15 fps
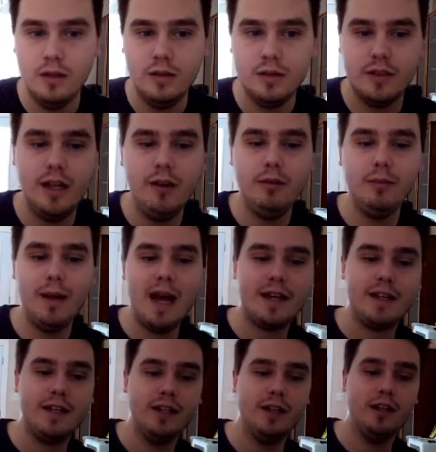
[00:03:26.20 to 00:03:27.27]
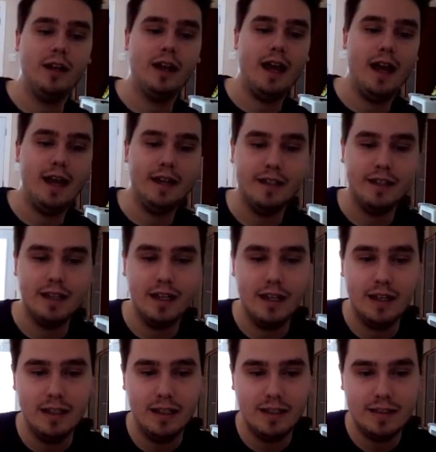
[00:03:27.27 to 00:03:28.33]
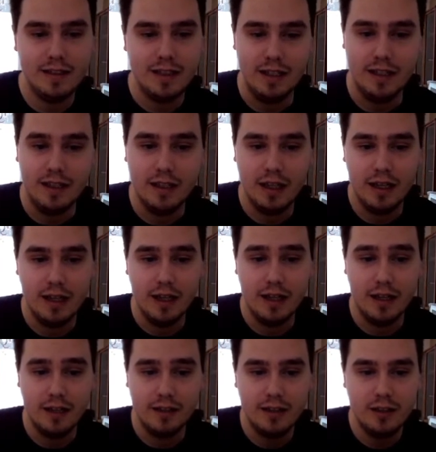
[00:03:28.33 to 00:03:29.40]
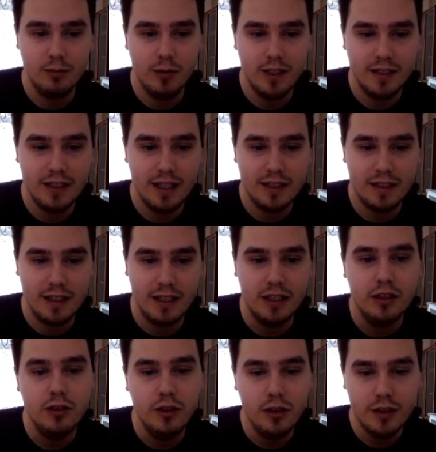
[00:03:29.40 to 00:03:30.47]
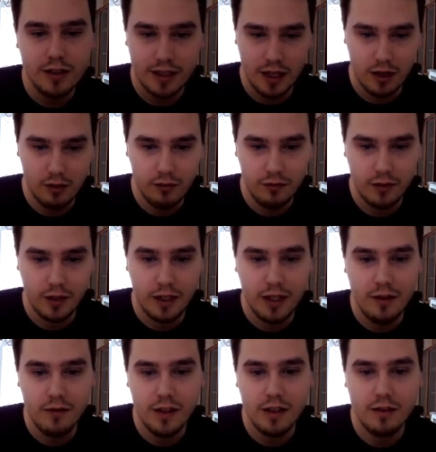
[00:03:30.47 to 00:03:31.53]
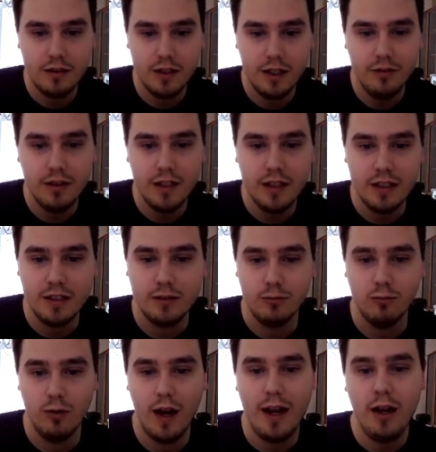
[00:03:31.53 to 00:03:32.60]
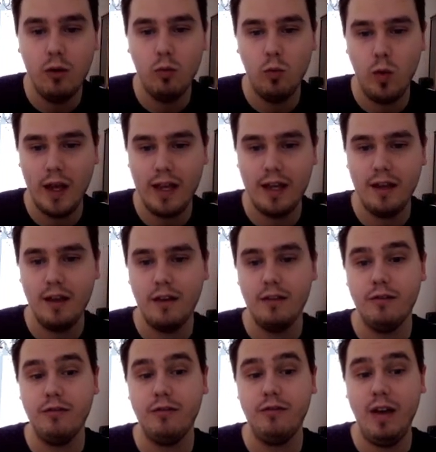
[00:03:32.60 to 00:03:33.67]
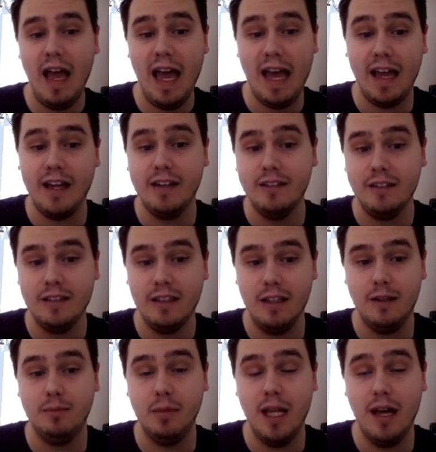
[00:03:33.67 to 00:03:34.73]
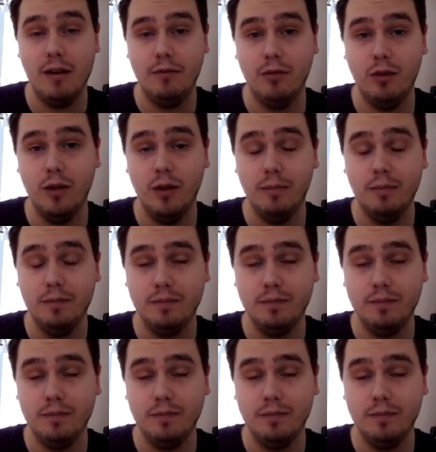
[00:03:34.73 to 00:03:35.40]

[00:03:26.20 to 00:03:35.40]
So now we're back here, and uh, let's see. Uh, this one says, "Kill yourself for giving giving these right wing fags a platform."